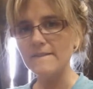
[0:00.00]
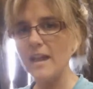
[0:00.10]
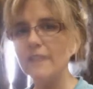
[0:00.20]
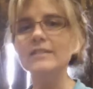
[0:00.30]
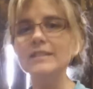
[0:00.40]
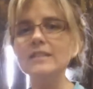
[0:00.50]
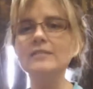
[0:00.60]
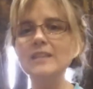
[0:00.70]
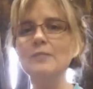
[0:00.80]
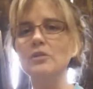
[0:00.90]
Every
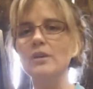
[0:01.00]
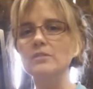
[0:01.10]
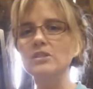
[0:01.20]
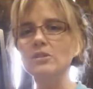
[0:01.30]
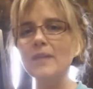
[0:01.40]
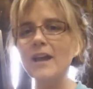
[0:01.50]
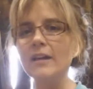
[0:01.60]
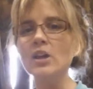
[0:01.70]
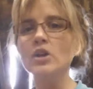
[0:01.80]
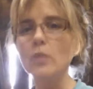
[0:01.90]
single time you come to your
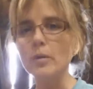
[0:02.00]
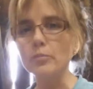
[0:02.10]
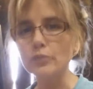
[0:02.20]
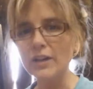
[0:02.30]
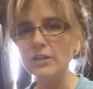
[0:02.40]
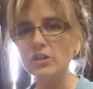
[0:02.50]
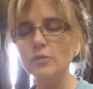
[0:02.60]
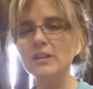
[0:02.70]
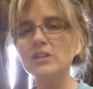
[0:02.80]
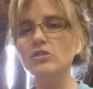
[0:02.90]
mat, you are brand
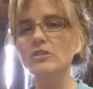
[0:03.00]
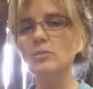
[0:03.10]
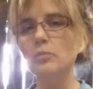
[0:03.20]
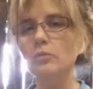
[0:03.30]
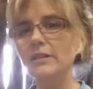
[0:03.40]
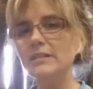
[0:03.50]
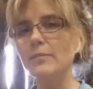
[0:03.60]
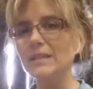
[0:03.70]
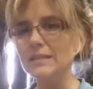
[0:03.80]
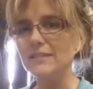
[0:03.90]
new because you're exploring
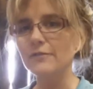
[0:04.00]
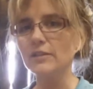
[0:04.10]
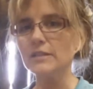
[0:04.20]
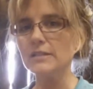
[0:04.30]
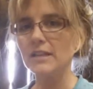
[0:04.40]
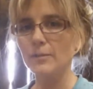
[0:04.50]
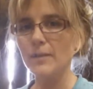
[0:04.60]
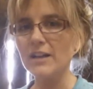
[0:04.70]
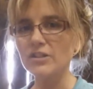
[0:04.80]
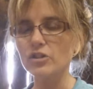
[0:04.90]
something different in a
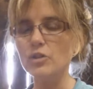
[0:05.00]
posture.